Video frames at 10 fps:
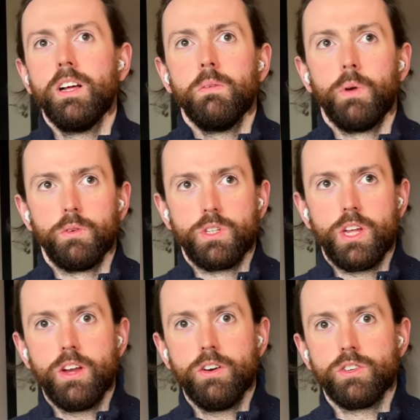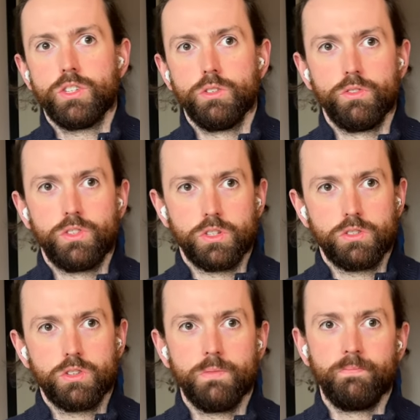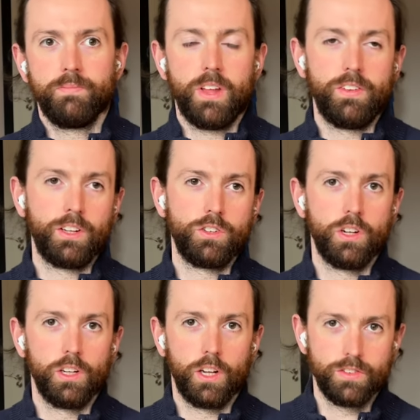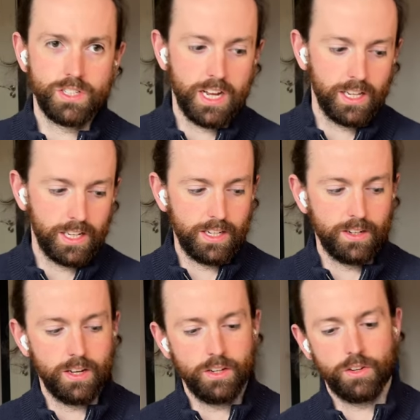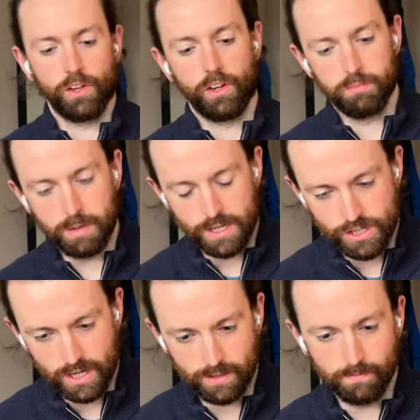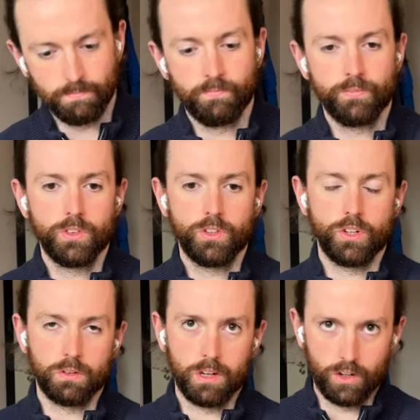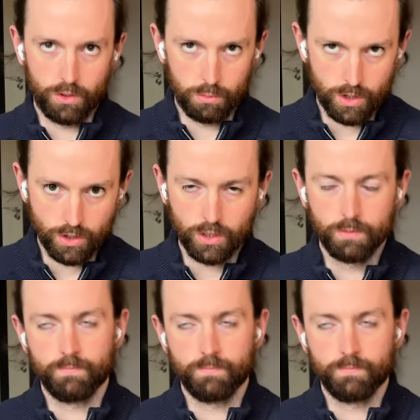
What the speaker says: But it was a year or so of just, I think, doing a lot of selling, doing a lot of pitching, doing quite a lot of work.